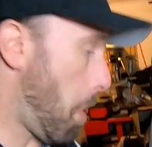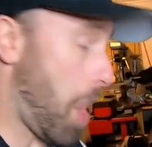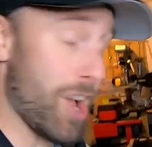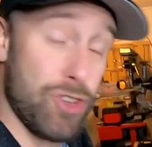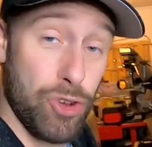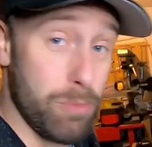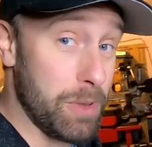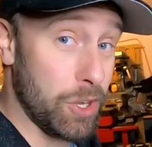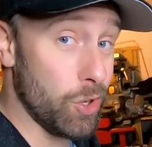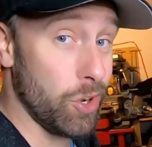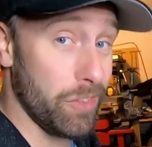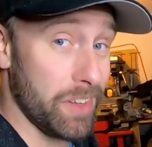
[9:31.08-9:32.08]
I should be
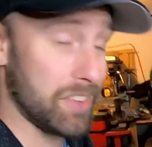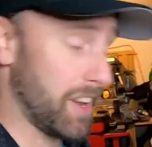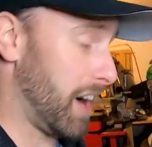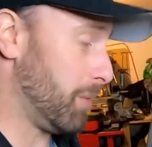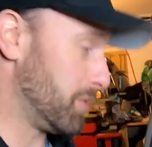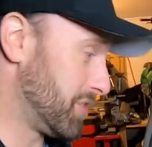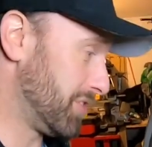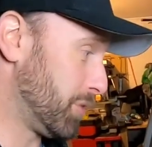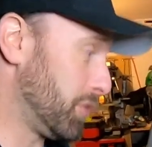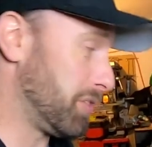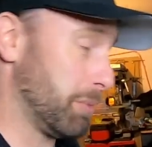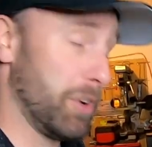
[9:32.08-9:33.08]
good on this car, which is
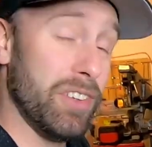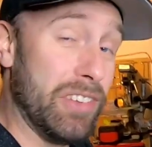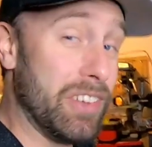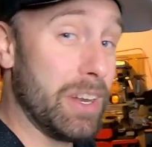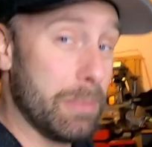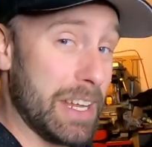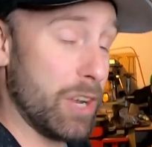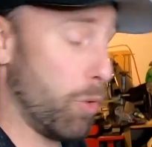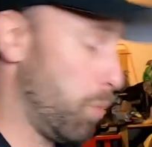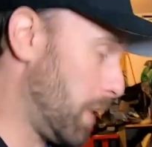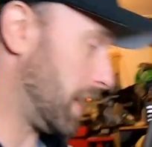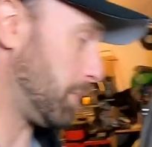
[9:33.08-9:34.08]
awesome because it's going to be
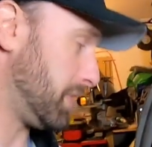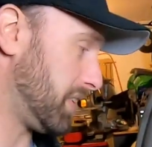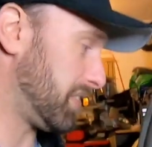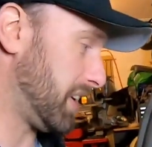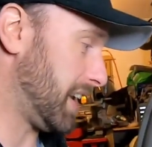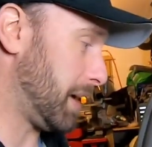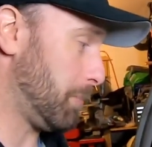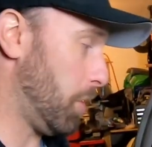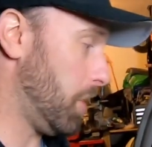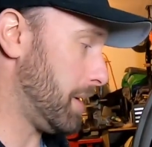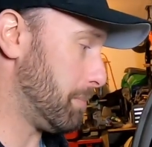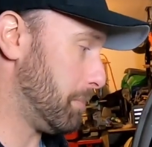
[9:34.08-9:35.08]
quick with this setup.
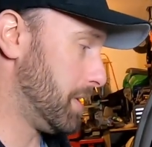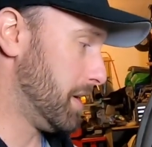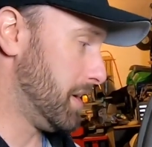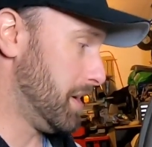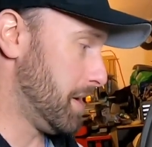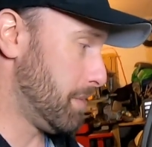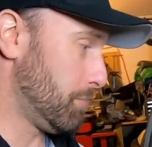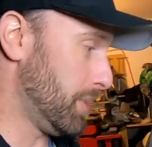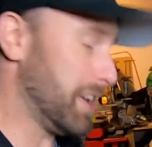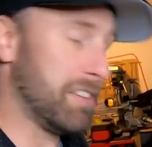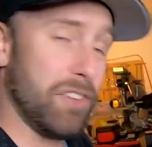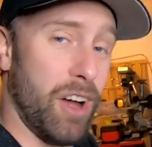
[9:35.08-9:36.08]
I'm pretty
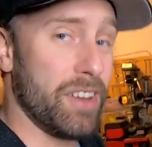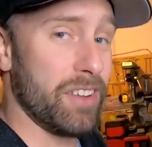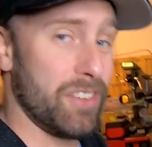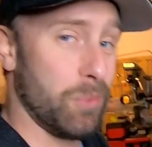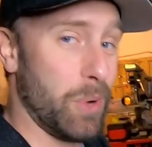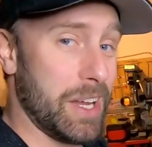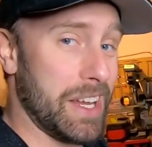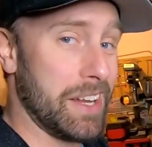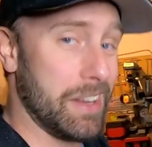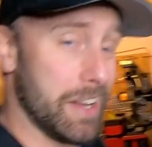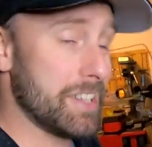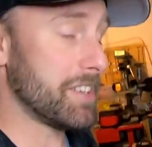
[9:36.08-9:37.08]
excited as a
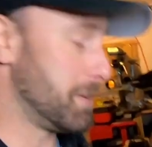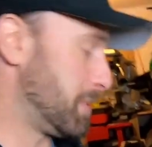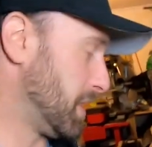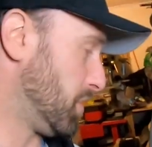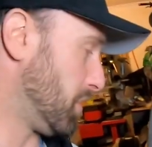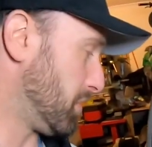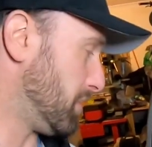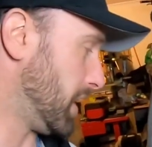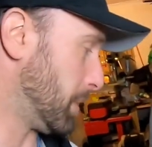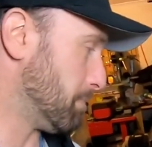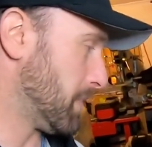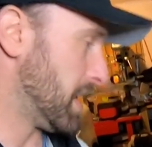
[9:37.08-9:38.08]
weekender. That's going to be a lot of
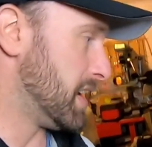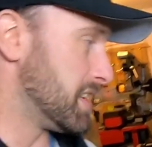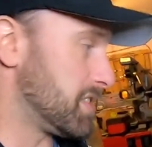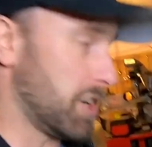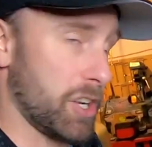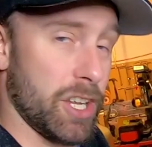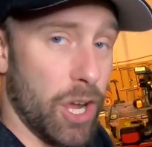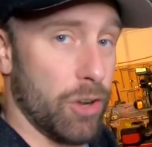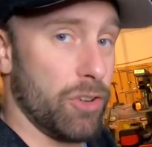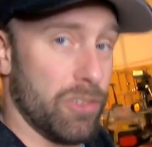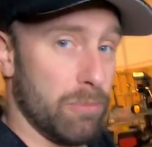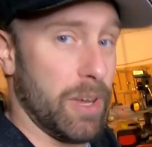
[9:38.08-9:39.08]
fun. So I'm going to go and
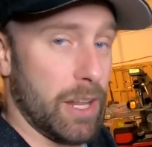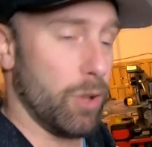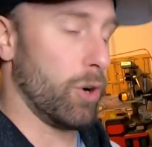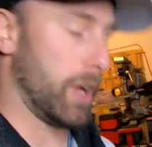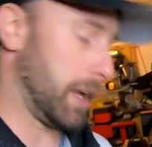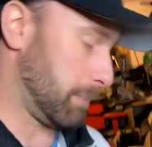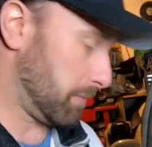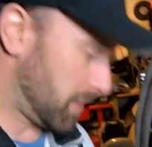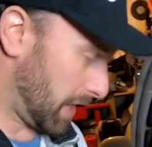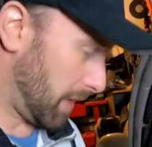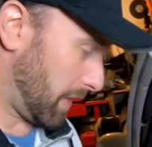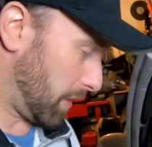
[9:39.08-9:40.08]
do some data logging, see
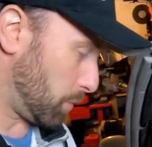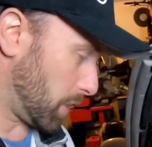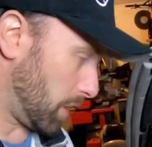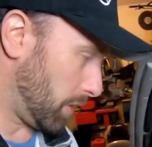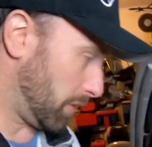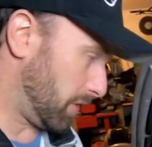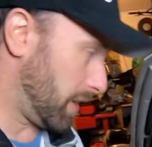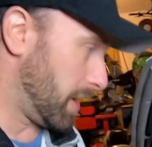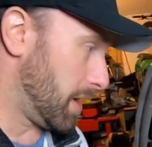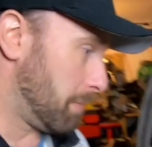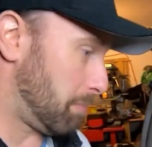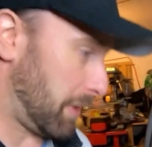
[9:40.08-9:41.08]
how that all goes.
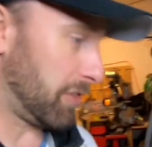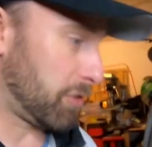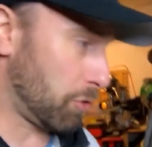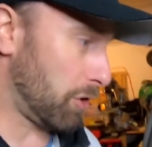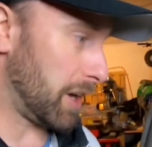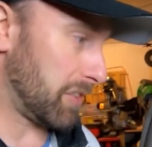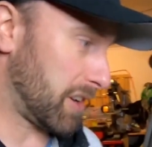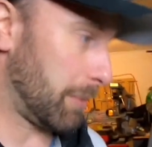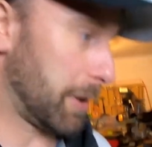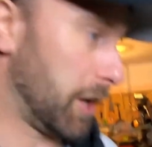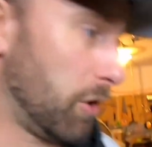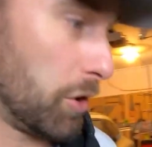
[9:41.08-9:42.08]
But the Sora is
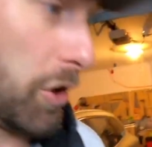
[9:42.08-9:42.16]
coming along